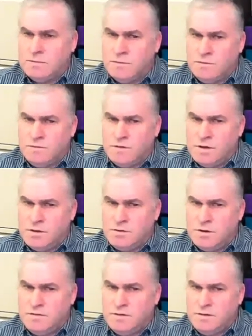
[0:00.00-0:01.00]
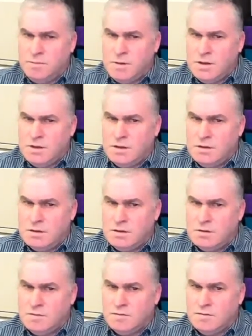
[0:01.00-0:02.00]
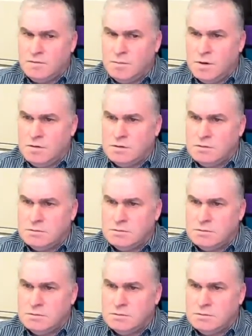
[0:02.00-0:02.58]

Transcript: did you say 30 million tomorrow?